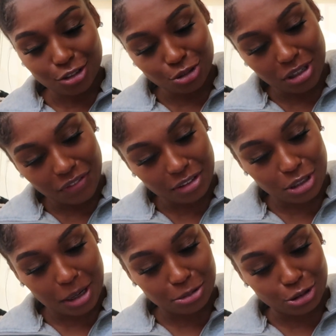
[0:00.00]
there's 25
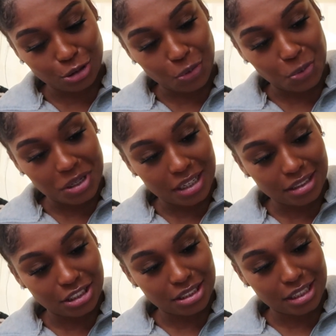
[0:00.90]
chapters, so we
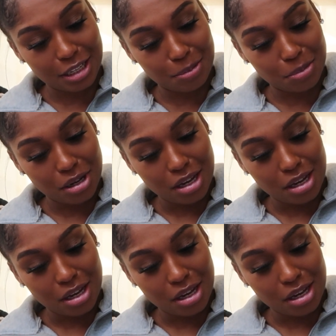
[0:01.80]
can just keep